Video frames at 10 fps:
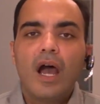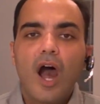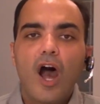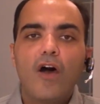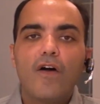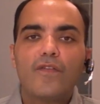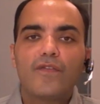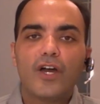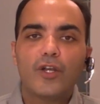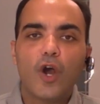of
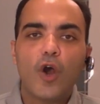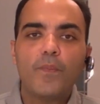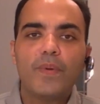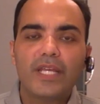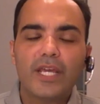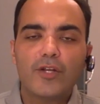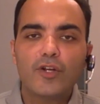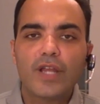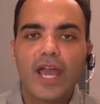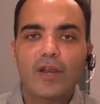an open
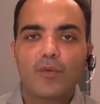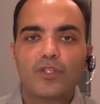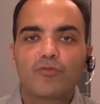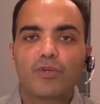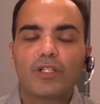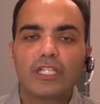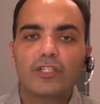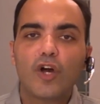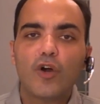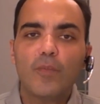internet was really
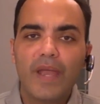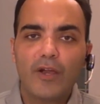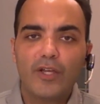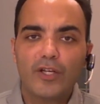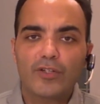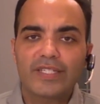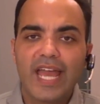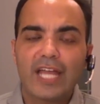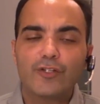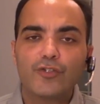low barriers to
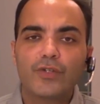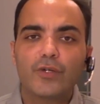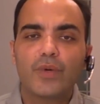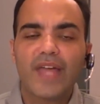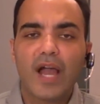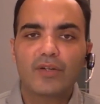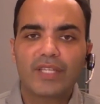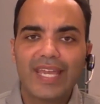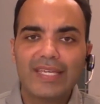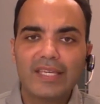entry without
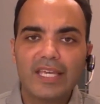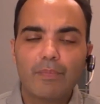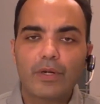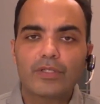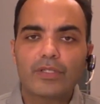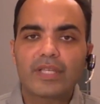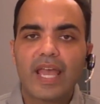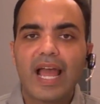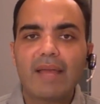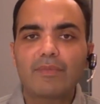gatekeepers.
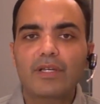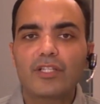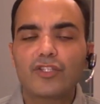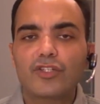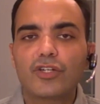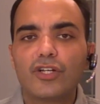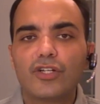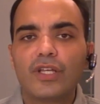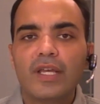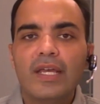And I'm
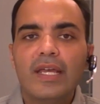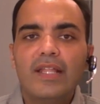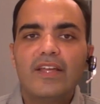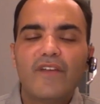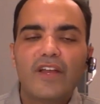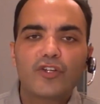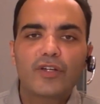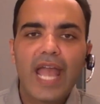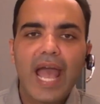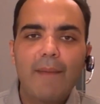concerned that venture
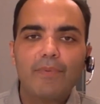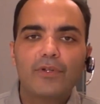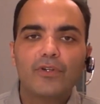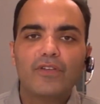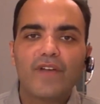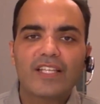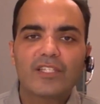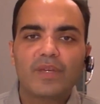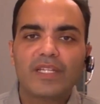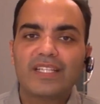capital
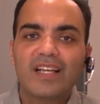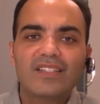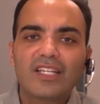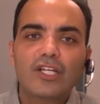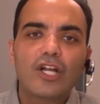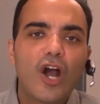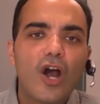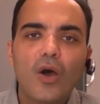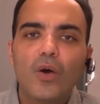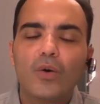investment doesn't
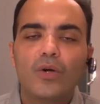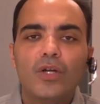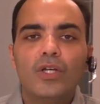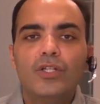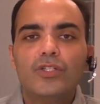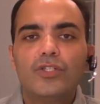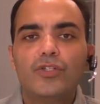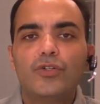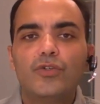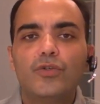go
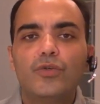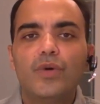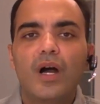to